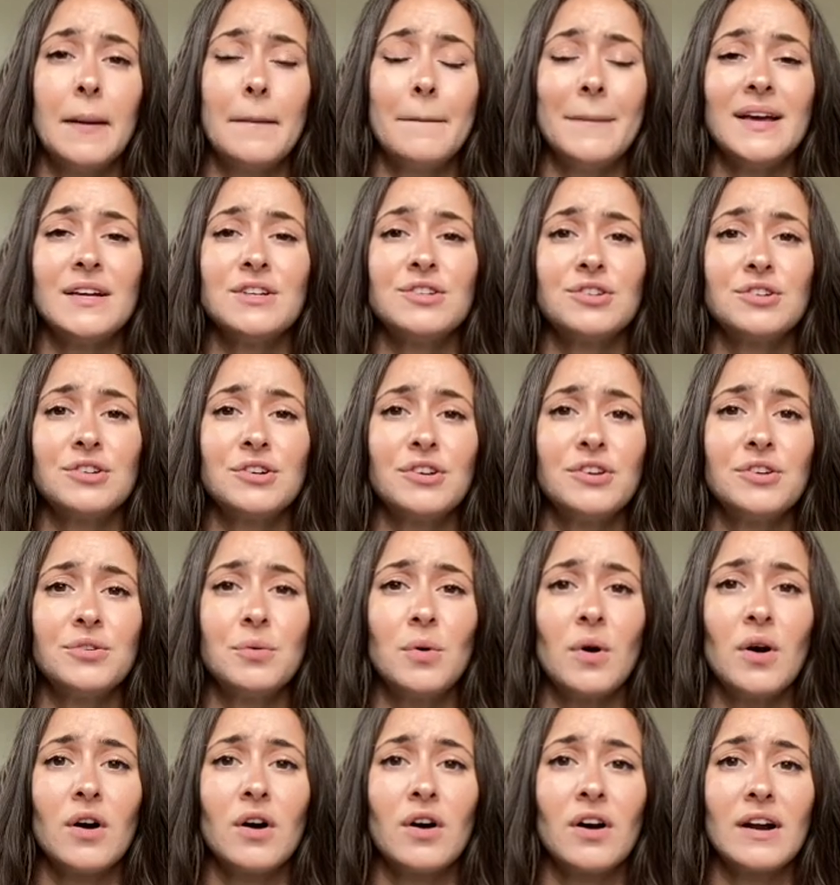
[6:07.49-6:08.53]
make sure
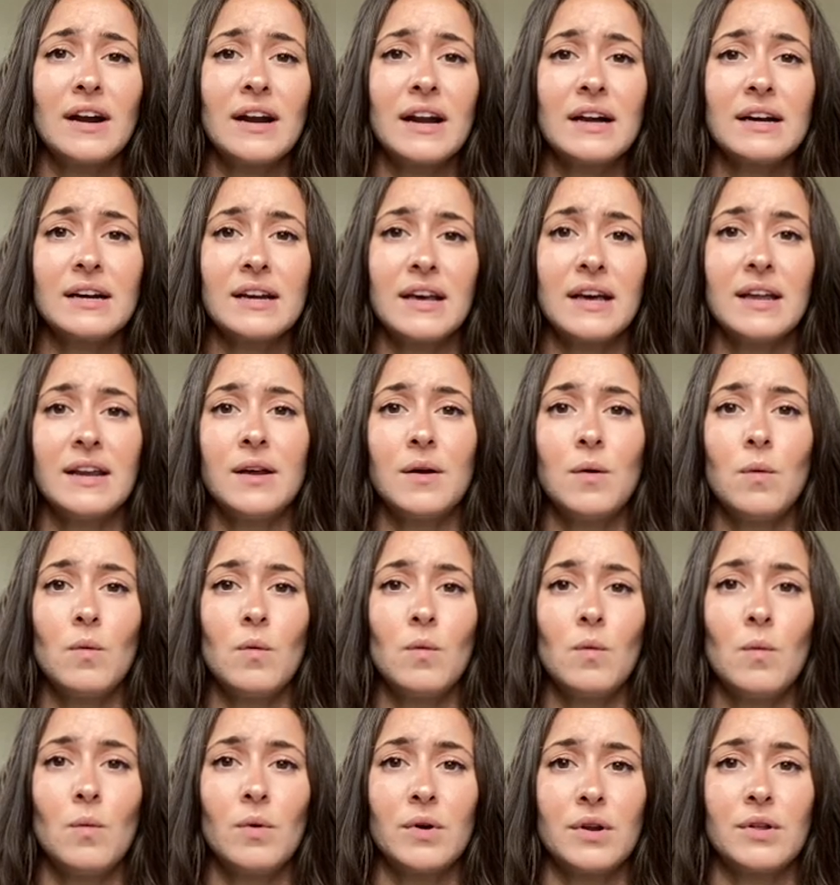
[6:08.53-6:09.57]
you are not
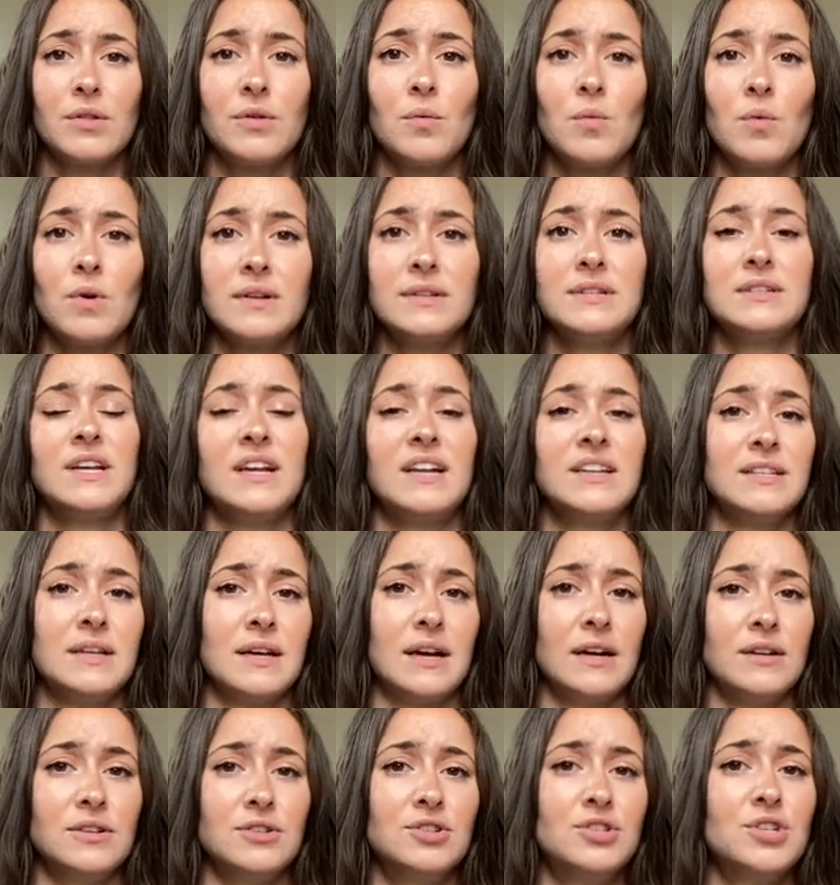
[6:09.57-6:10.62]
getting one of the ones that has
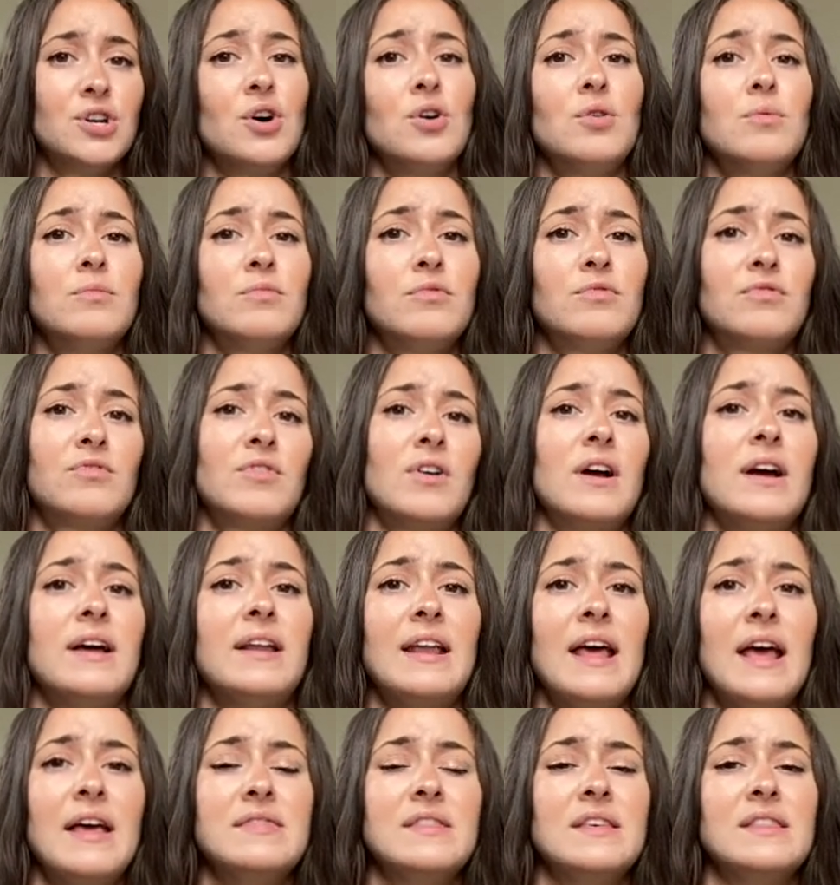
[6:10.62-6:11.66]
like a dome front
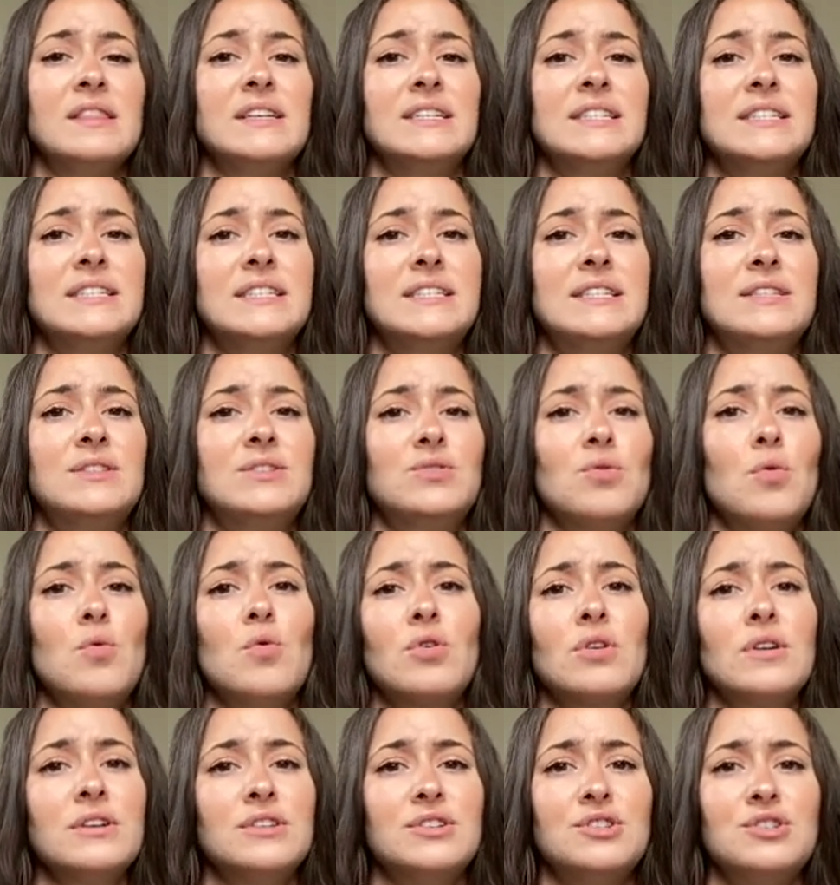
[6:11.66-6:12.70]
and then the
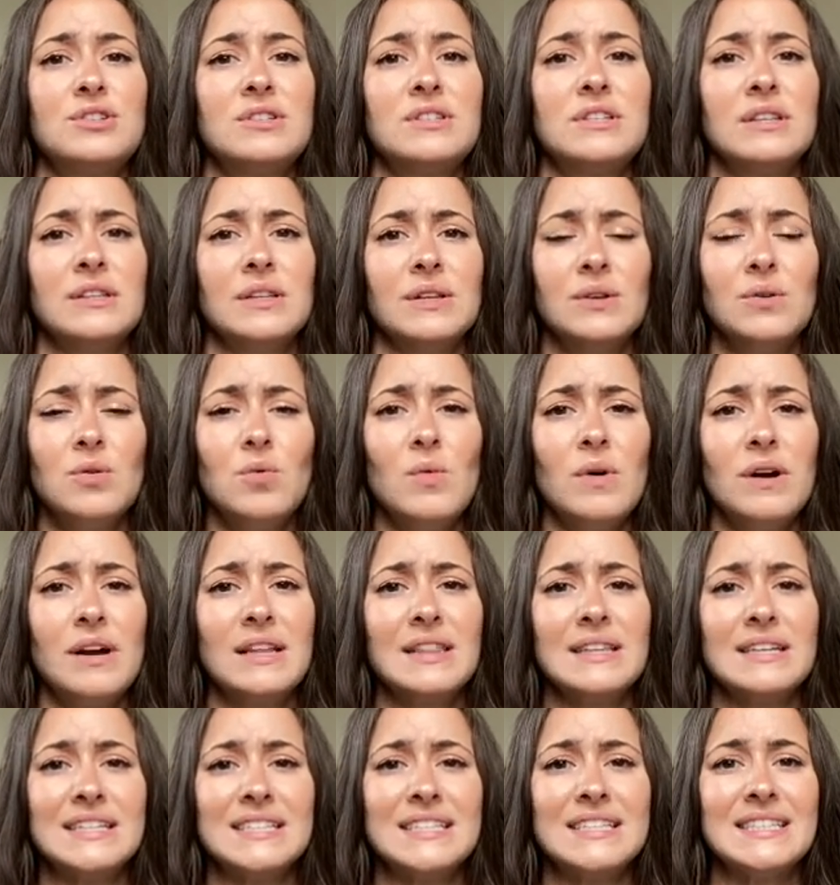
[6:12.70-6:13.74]
door is just a little one
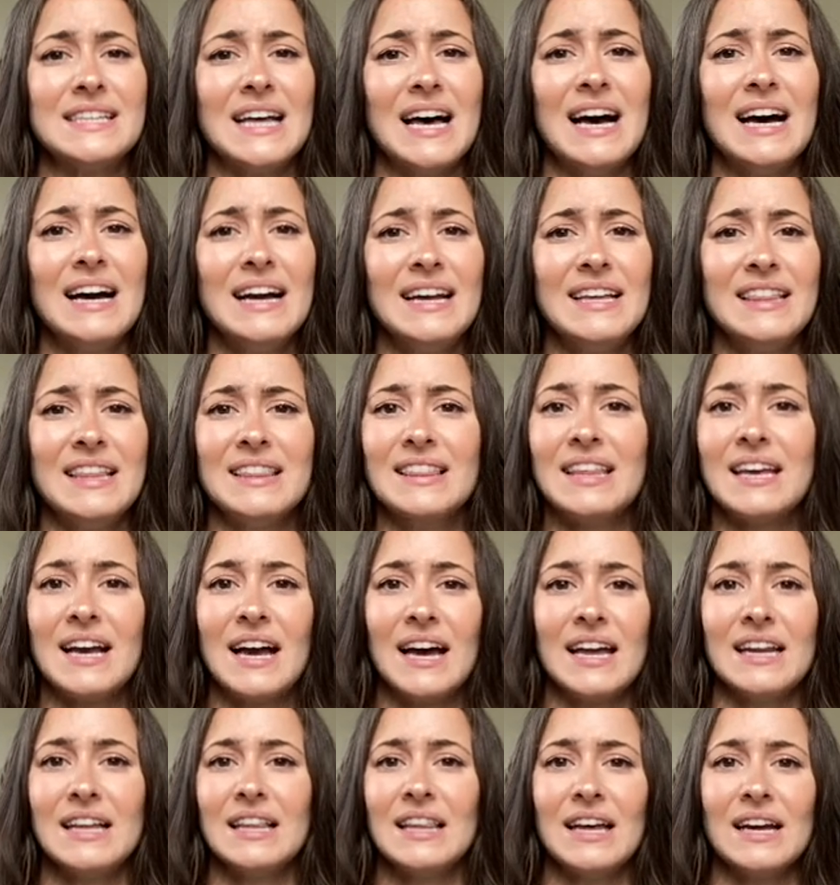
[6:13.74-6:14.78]
on the side that they
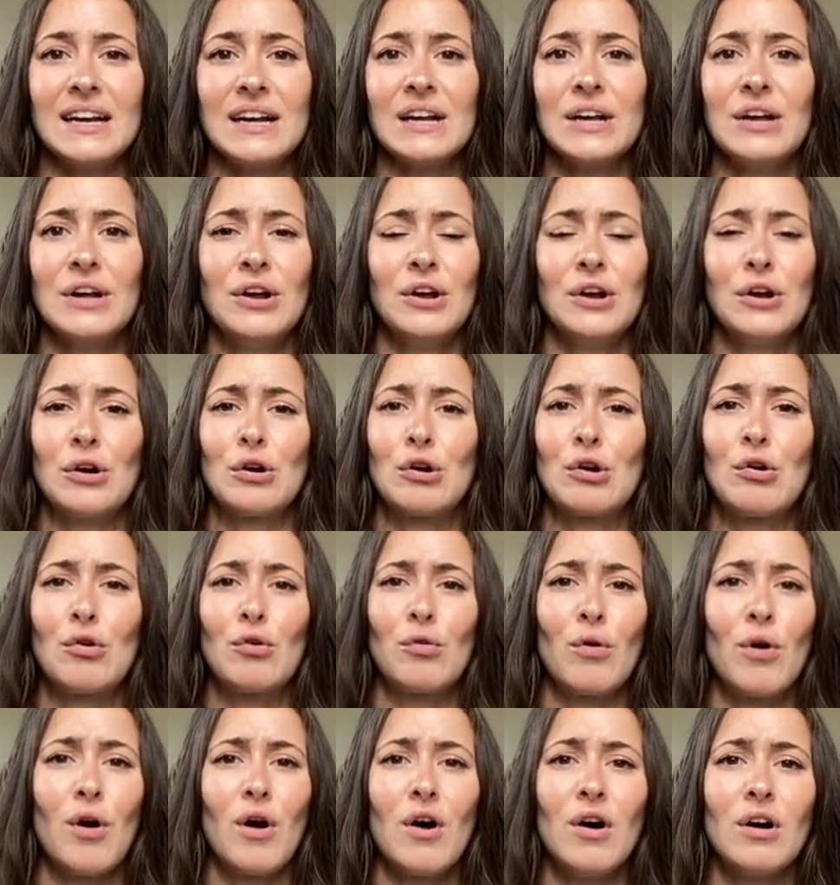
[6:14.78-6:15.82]
kind of like
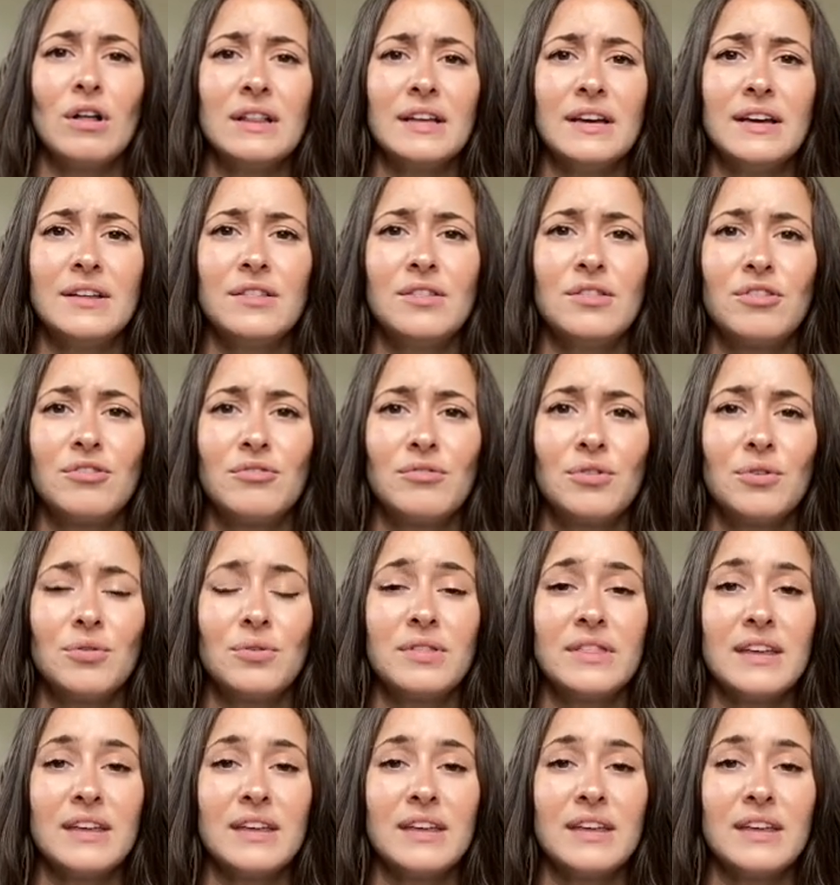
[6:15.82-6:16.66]
crawl in through.